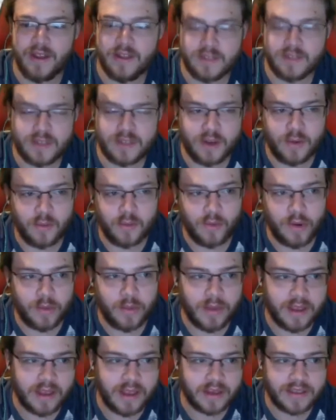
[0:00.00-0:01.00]
so we are
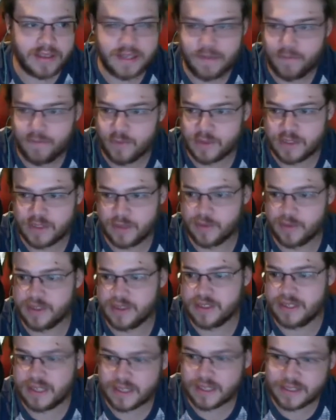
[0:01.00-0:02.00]
making a team for Series
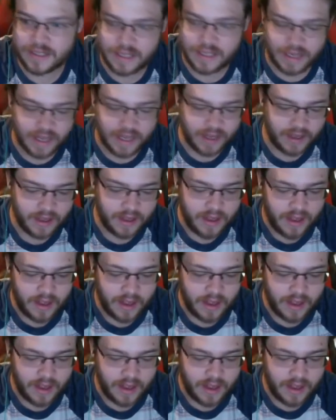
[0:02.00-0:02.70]
6 today,